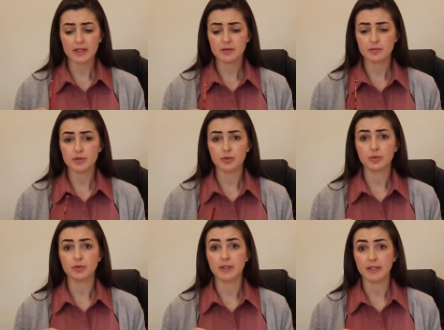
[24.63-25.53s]
items you
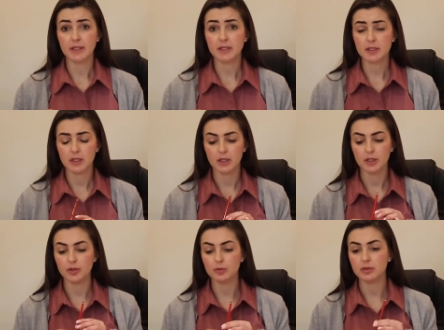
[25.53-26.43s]
will
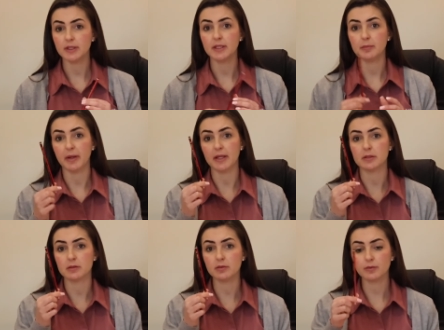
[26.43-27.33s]
need a
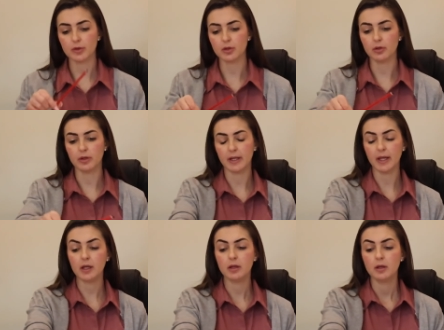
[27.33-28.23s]
pencil for the learner,